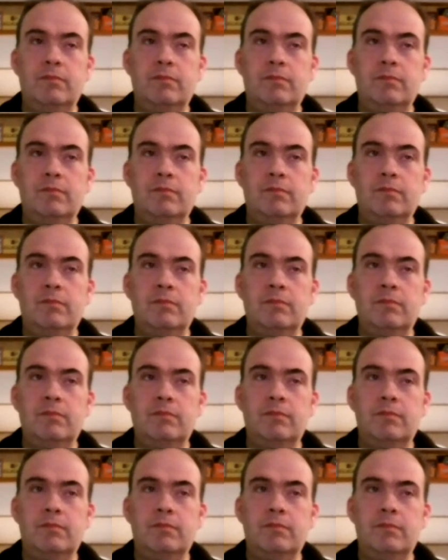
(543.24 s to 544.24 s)

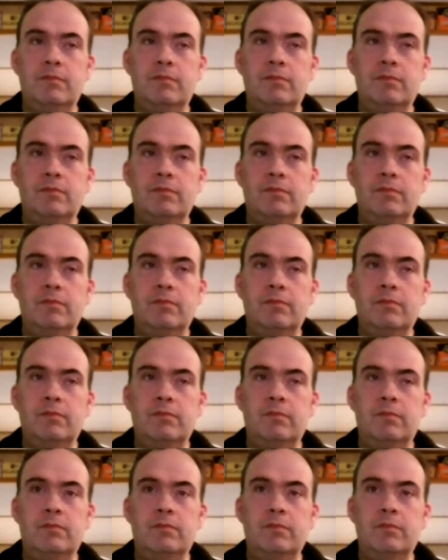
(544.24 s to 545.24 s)

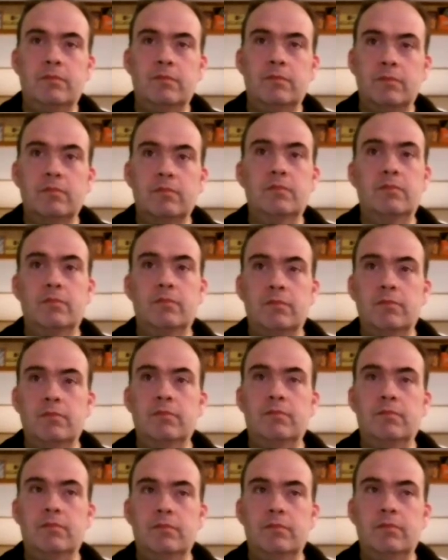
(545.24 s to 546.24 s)

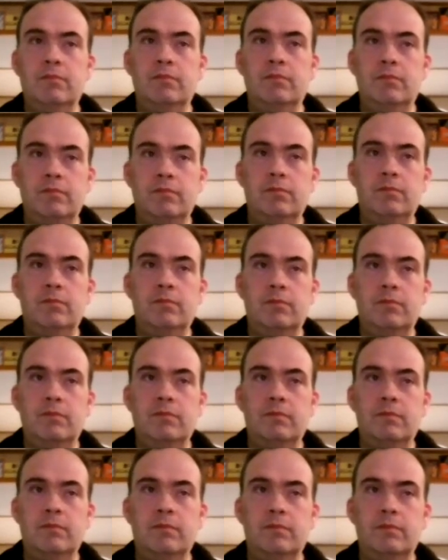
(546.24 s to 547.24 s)

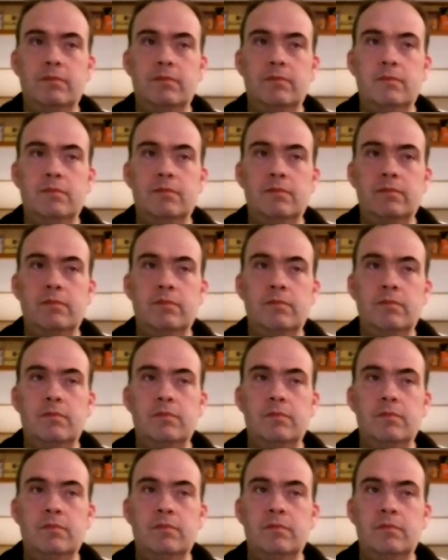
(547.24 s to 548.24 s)

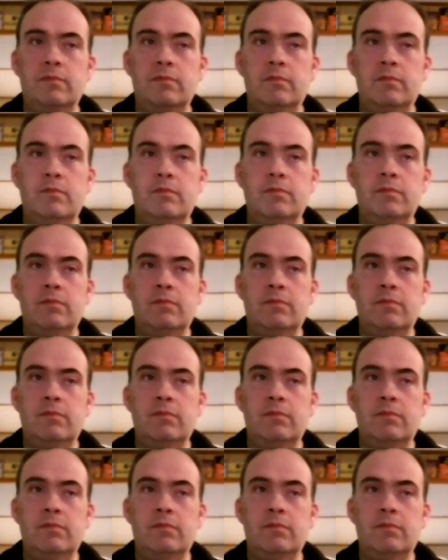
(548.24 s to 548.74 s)
The person shown says nothing.